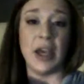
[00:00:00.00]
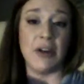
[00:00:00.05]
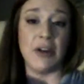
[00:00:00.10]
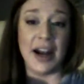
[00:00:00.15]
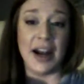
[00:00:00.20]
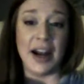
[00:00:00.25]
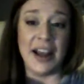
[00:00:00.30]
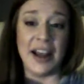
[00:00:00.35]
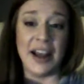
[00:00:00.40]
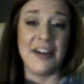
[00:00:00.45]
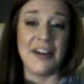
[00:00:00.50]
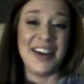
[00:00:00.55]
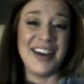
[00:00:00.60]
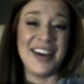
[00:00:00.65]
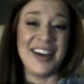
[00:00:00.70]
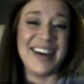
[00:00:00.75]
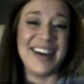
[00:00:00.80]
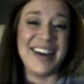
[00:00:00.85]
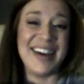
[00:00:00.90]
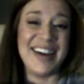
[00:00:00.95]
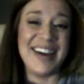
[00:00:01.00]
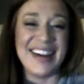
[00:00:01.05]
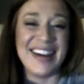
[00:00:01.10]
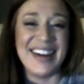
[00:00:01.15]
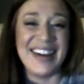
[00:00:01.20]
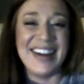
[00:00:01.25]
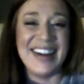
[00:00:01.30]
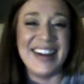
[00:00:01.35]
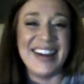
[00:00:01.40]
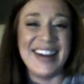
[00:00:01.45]
And there's no rhyme or reason.
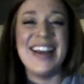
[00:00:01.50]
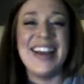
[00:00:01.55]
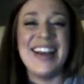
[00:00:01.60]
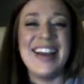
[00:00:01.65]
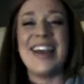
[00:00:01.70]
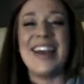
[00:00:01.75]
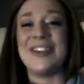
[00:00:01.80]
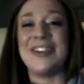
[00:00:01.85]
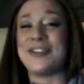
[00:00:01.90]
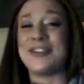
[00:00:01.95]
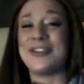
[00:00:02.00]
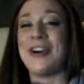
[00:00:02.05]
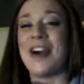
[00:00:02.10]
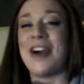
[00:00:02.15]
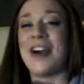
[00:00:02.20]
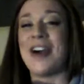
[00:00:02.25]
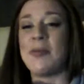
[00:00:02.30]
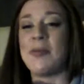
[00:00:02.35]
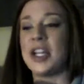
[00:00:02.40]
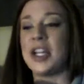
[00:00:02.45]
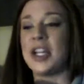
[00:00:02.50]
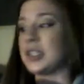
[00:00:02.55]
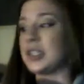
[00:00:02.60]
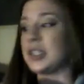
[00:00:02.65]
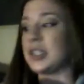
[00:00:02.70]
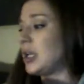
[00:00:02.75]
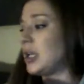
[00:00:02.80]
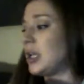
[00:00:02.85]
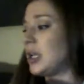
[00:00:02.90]
But Asana's pretty cool.